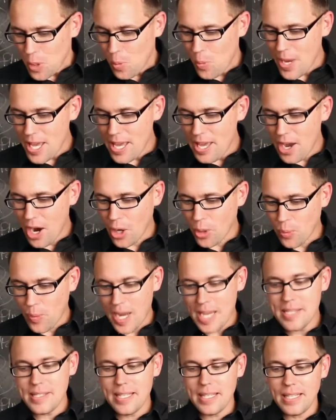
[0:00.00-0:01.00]
we are
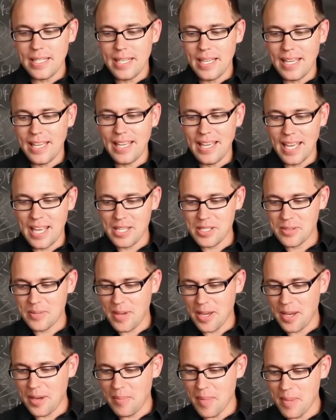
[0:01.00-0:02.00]
raising,
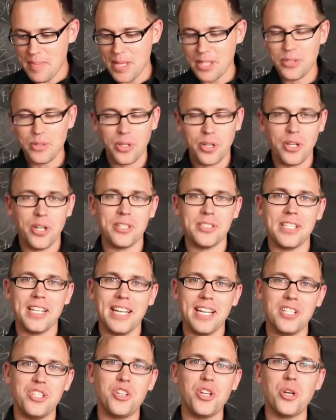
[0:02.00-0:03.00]
as my mentor calls
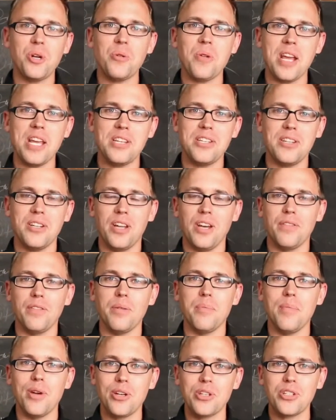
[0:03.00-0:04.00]
it, a generation
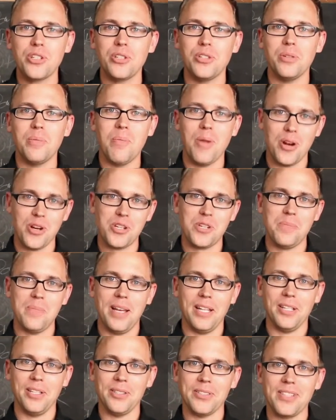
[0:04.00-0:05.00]
of emotional
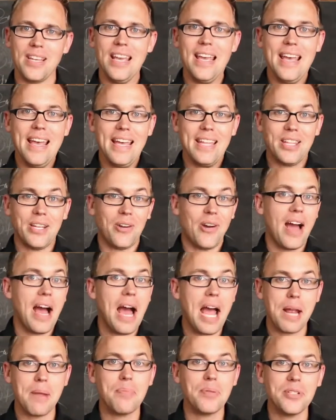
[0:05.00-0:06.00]
marshmallows that are
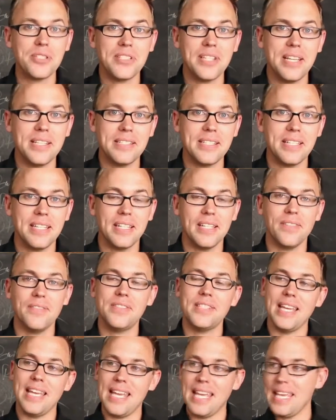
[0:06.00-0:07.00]

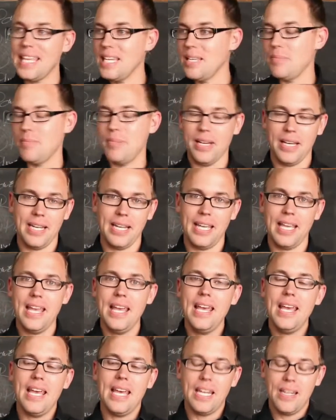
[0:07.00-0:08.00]
hypersensitive to anybody.
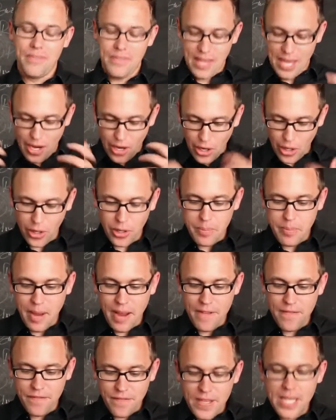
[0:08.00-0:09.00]
And if they hurt
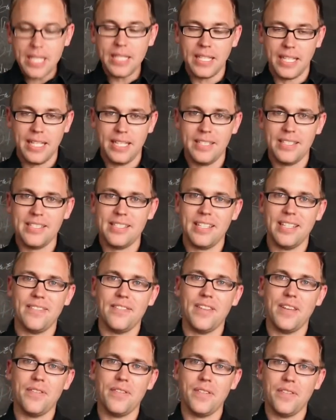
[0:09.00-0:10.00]
my feelings,
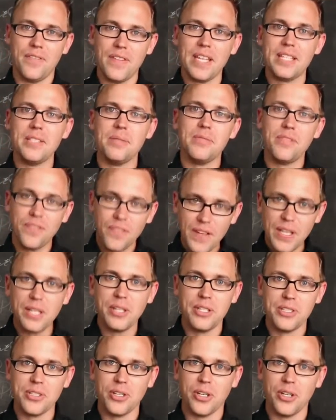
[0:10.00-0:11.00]
if a victim's
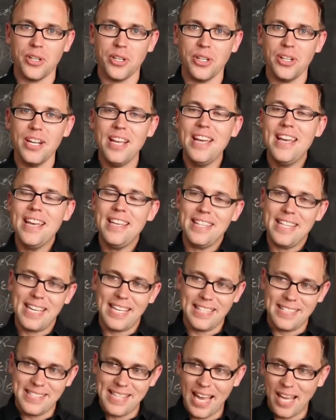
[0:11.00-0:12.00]
feelings are hurt,
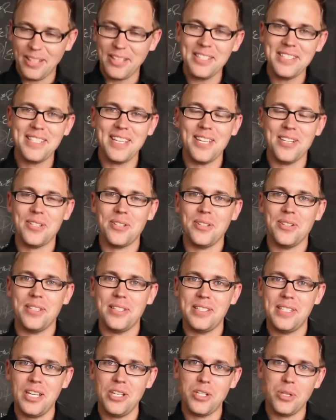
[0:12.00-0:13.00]
they can tell the
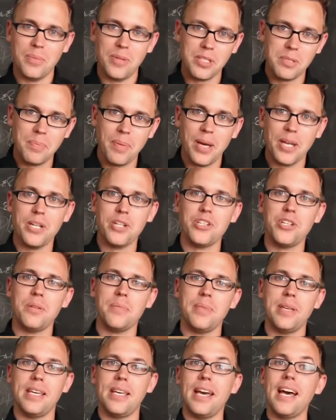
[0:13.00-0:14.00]
teacher must punish
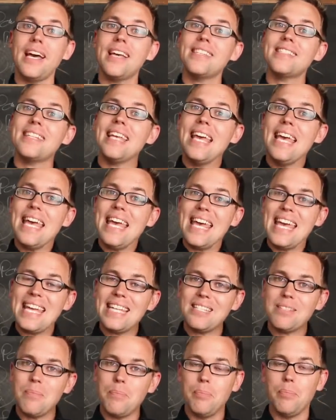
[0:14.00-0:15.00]
it because
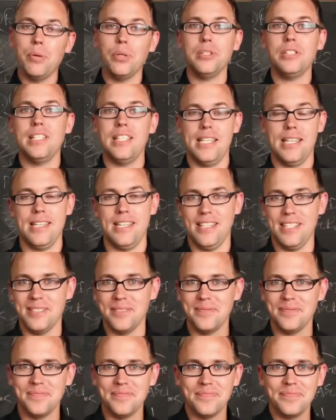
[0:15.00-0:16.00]
it's
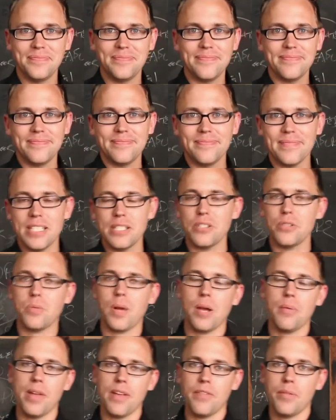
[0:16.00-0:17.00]
bullying. This
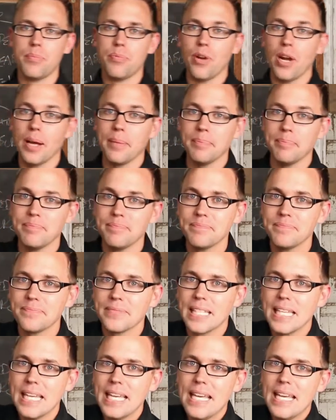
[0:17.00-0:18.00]
is why we have a problem.
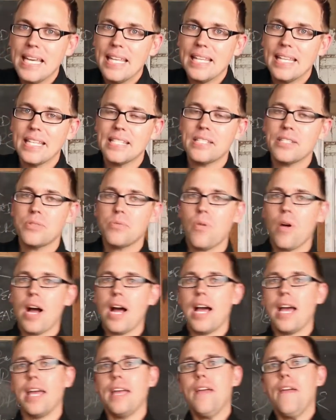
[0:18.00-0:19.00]
This is
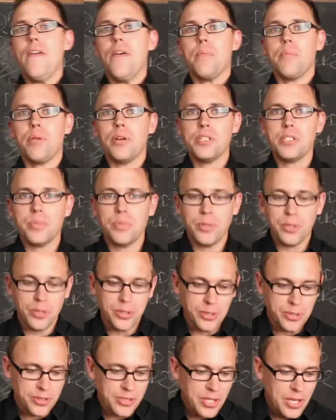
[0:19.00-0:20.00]
why
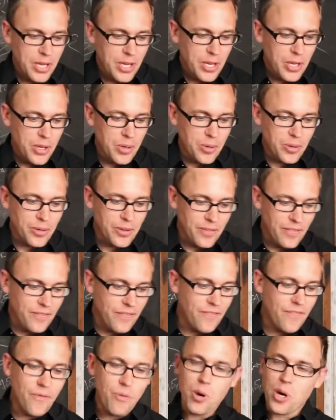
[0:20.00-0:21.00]
principals who
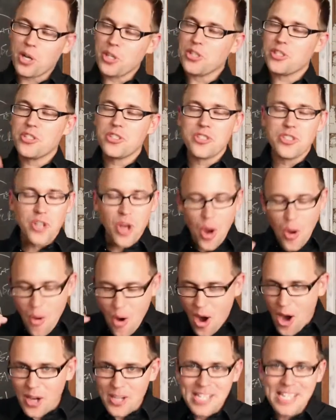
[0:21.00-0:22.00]
work
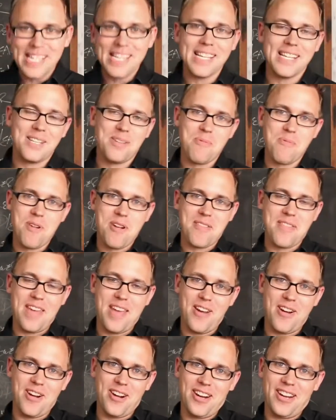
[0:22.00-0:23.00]
so hard to get to where
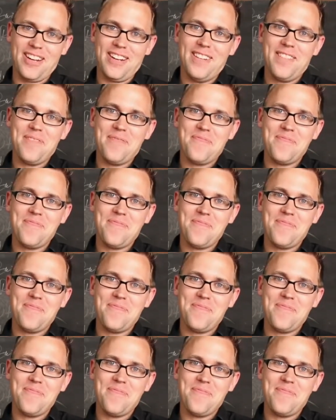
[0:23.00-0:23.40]
they are,